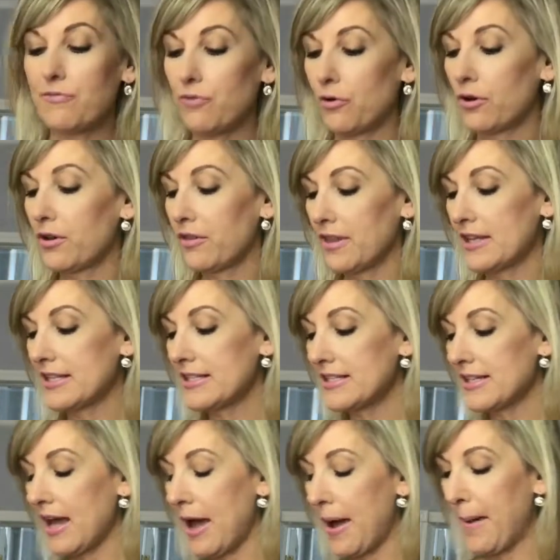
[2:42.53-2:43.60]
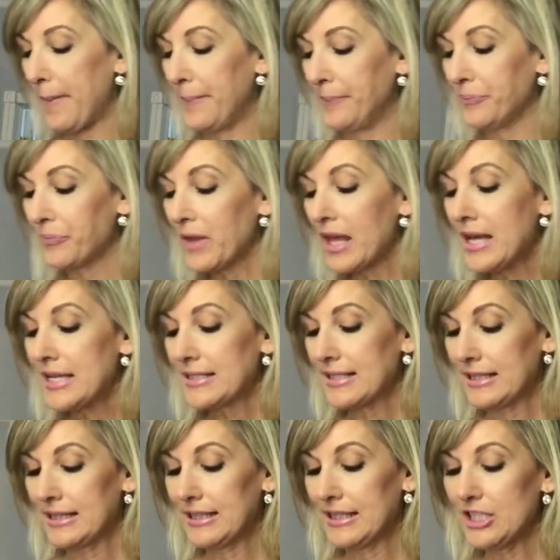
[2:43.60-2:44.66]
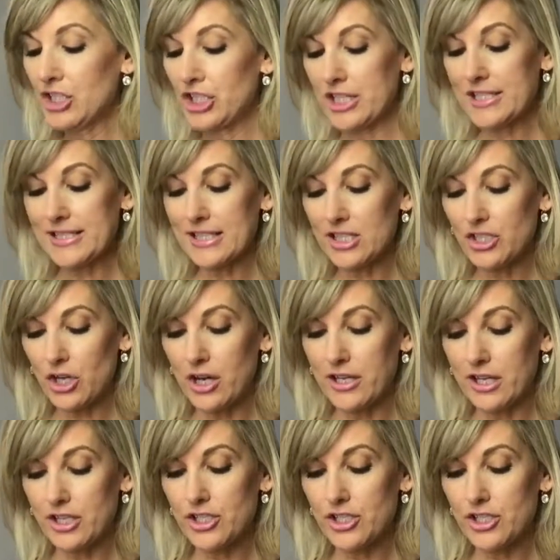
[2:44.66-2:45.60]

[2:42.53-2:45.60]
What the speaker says: for this delicious lasagna.